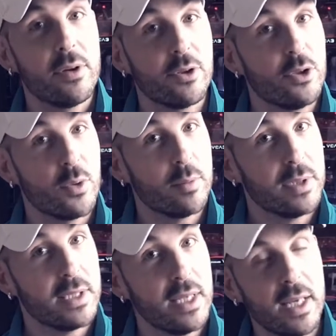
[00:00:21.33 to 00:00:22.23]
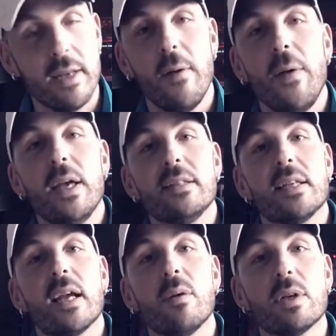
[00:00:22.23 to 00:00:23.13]
to join me today.
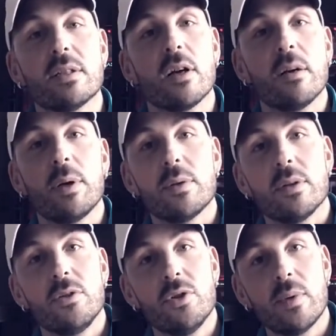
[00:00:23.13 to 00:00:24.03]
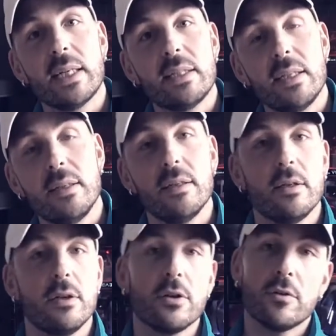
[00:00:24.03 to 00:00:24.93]
Today I want to talk about directing
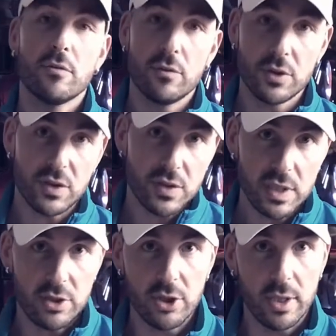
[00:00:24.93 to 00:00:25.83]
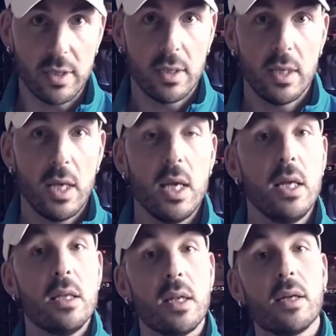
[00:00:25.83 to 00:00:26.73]
versus teaching.
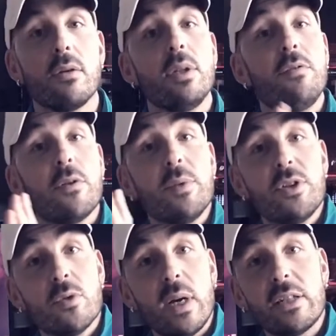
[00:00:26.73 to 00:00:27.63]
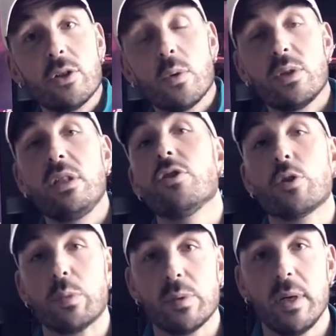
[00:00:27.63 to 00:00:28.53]
Not only from the director or teacher's
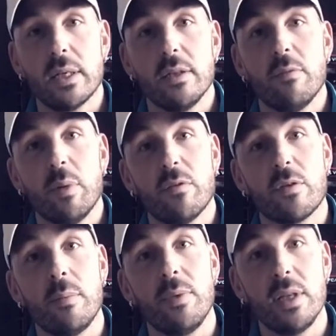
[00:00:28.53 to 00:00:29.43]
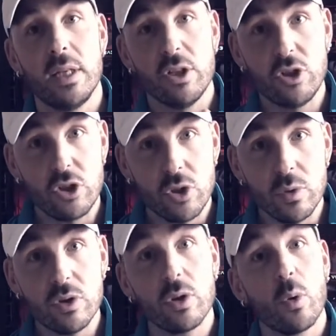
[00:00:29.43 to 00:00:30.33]
perspective, but from the
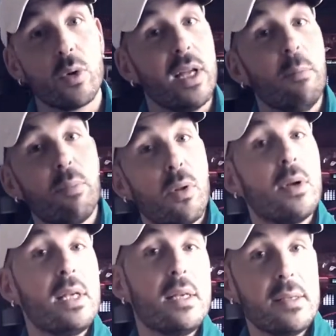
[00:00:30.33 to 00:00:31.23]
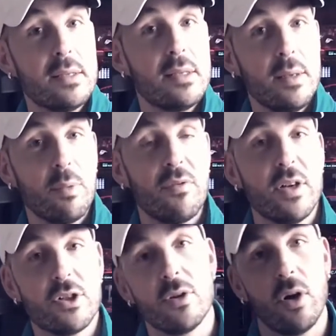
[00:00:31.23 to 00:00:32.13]
student or employees, the
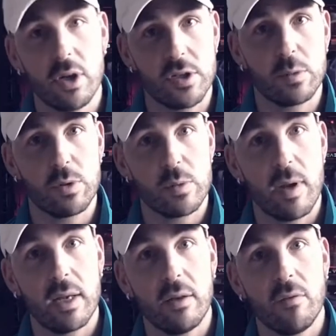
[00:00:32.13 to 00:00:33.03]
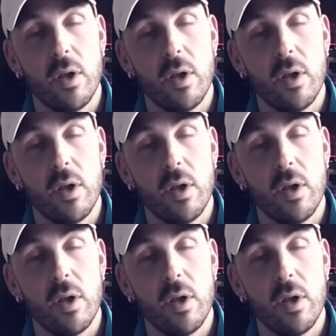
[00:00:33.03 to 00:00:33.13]
professional artist's perspective.